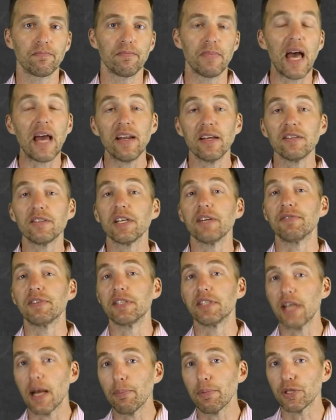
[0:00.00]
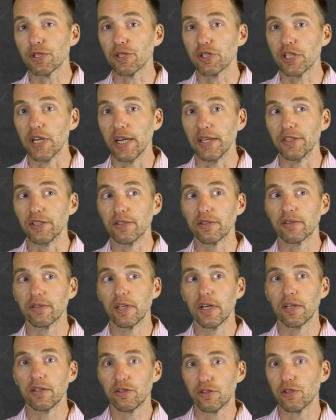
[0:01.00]
That is, if the temperature changes,
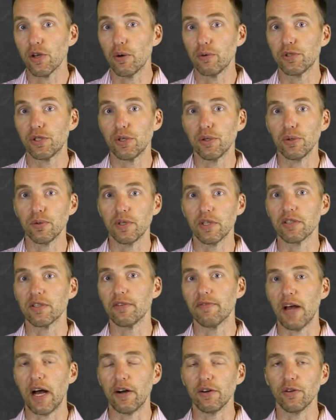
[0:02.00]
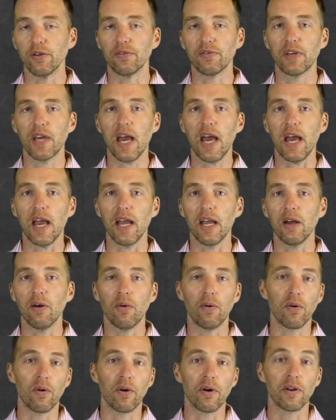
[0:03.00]
so too does the value of K,
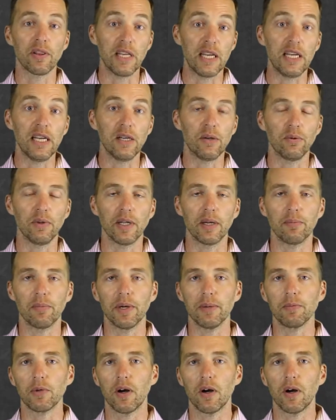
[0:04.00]
or the equilibrium